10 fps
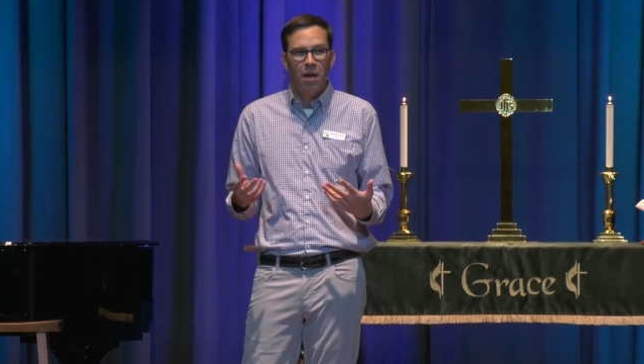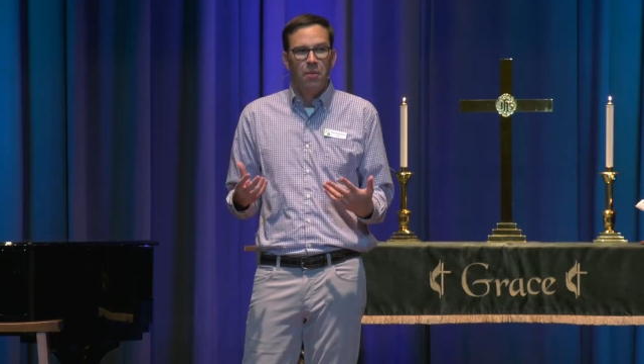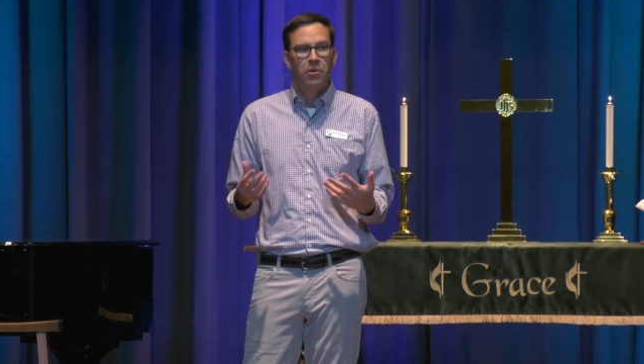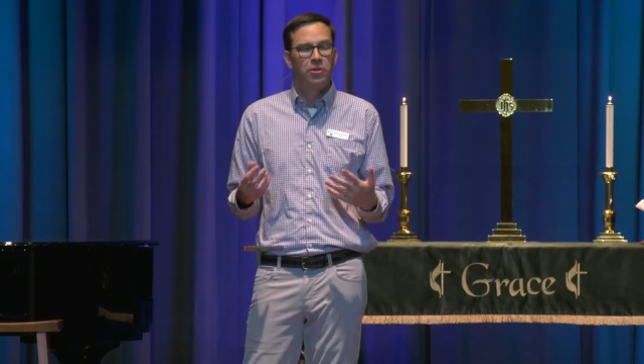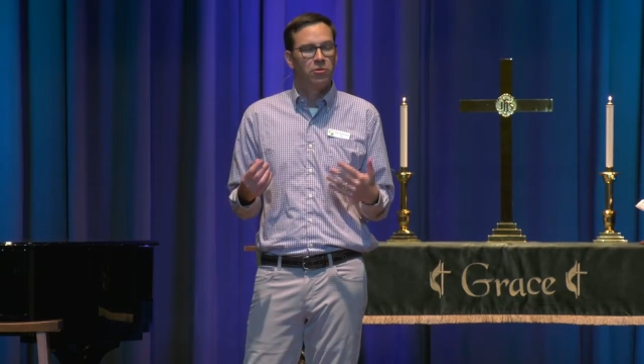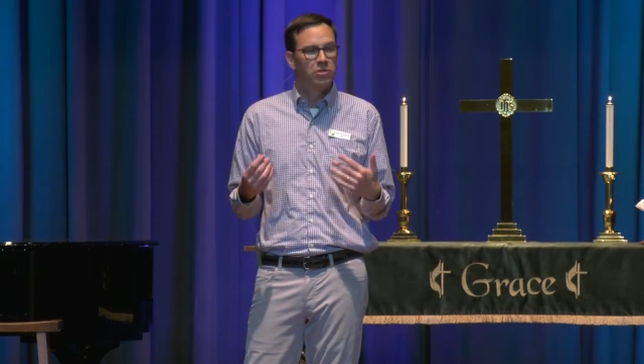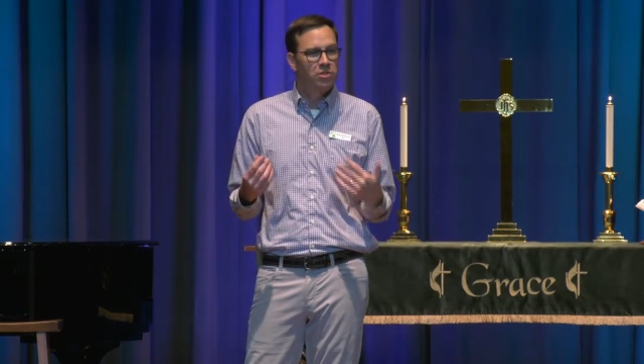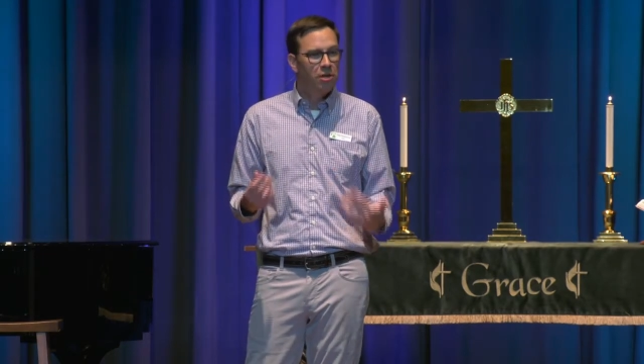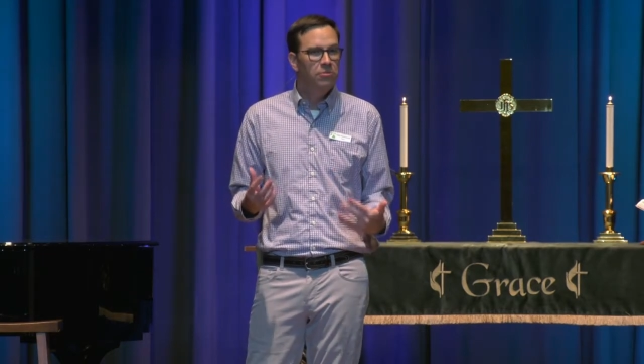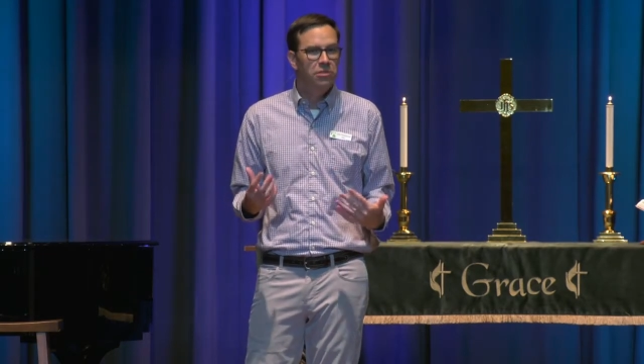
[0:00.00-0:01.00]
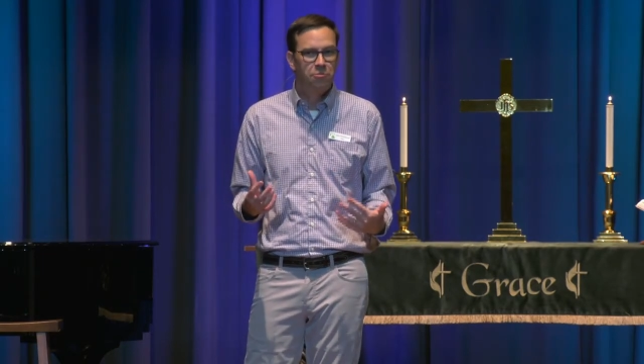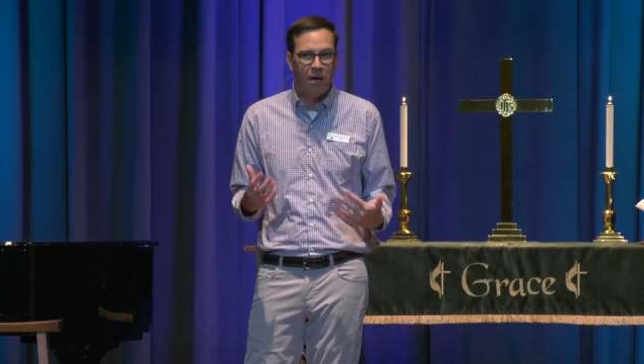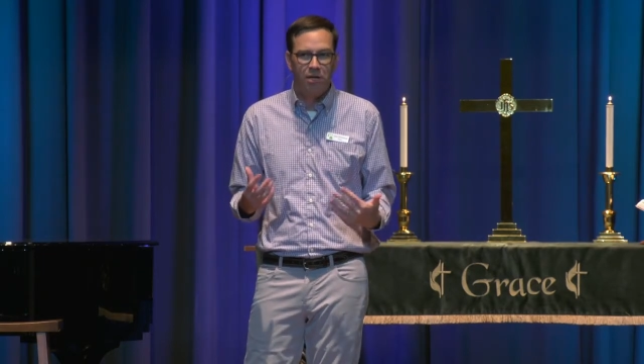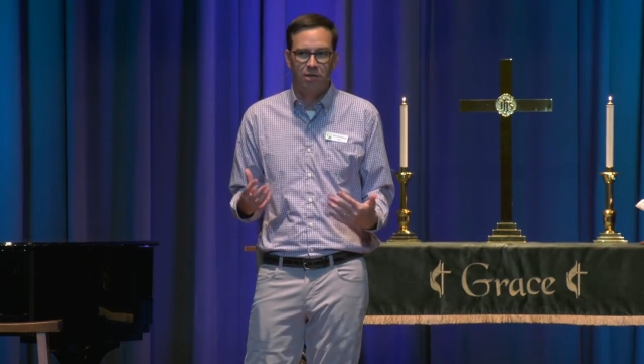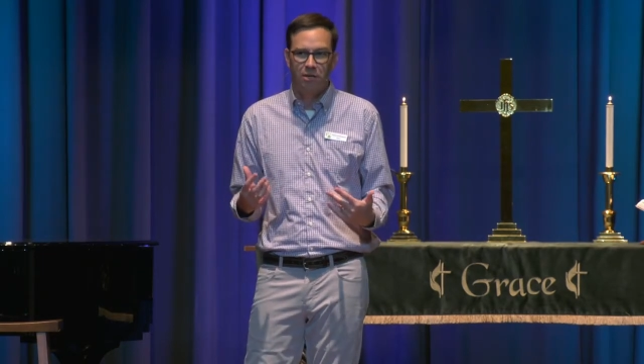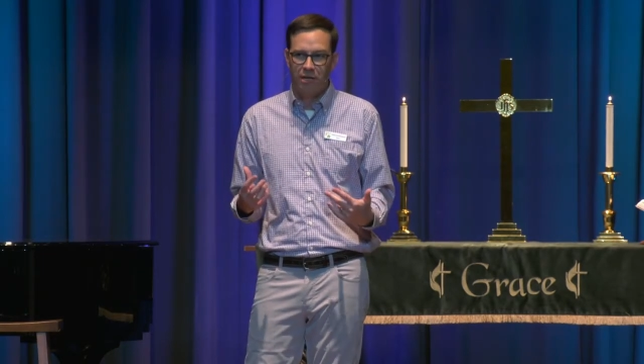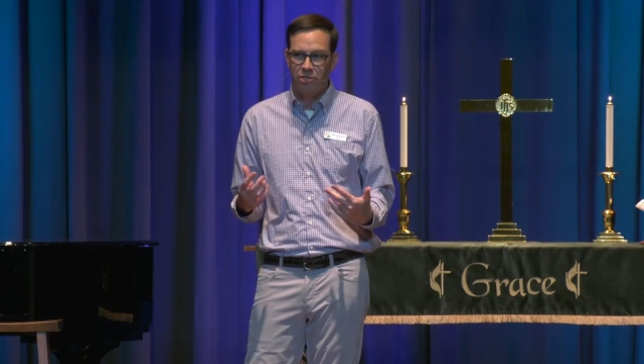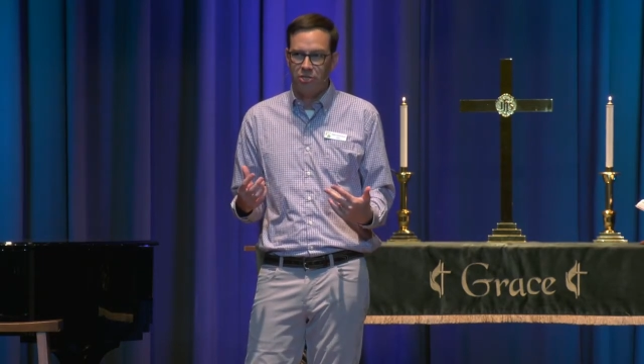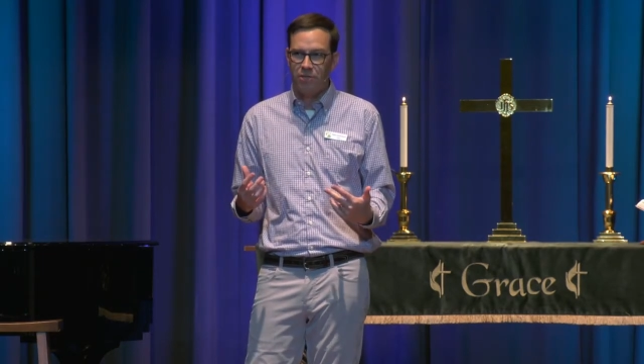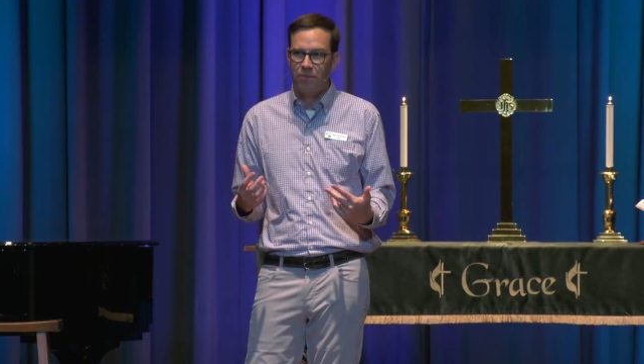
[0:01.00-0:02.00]
But there was some
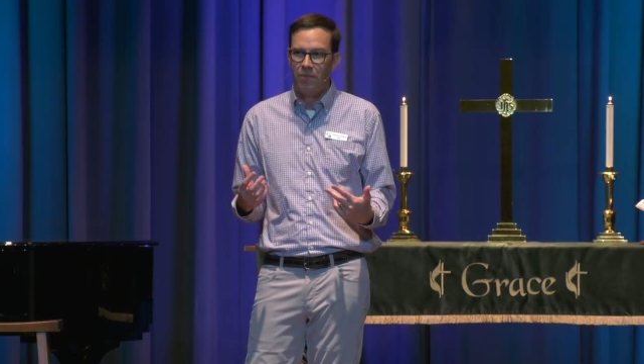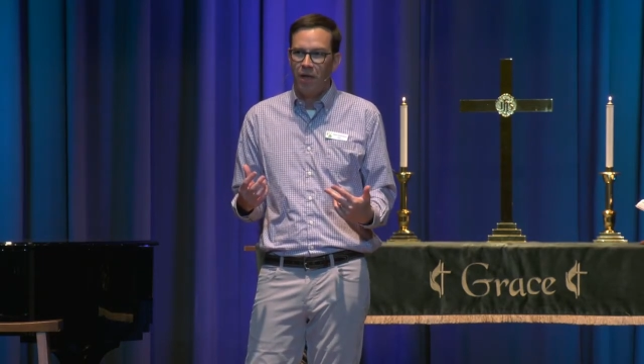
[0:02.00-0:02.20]
speculation